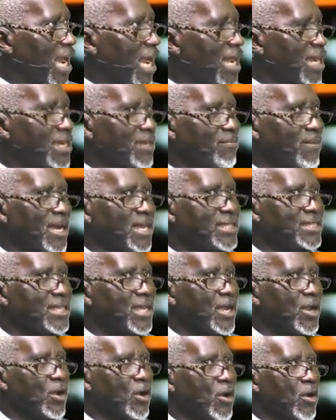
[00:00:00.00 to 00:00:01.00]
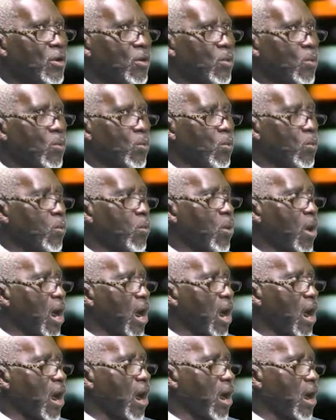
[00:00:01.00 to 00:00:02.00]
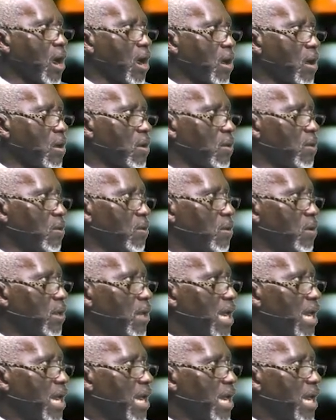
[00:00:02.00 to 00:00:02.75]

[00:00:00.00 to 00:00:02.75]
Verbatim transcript: and the man said, "Wow."